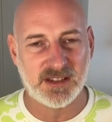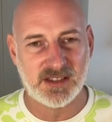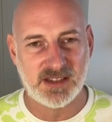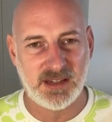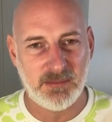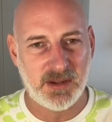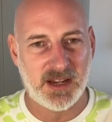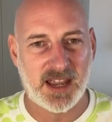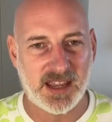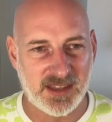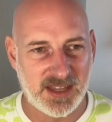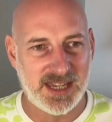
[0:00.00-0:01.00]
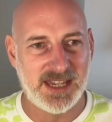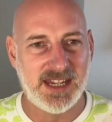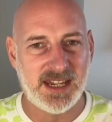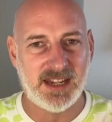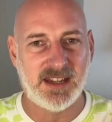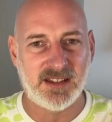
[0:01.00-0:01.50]
to stimulate the
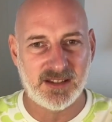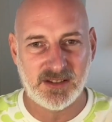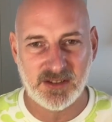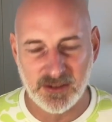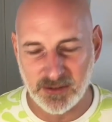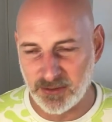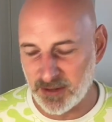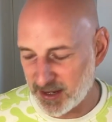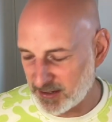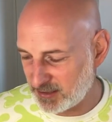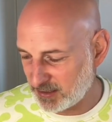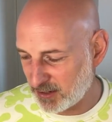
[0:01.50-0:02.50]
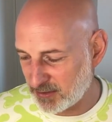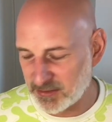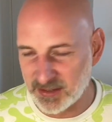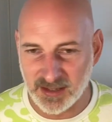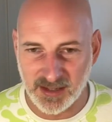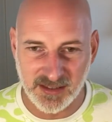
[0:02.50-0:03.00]
need to undergo
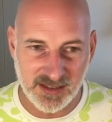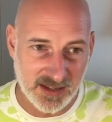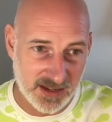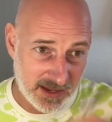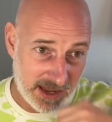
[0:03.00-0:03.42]
these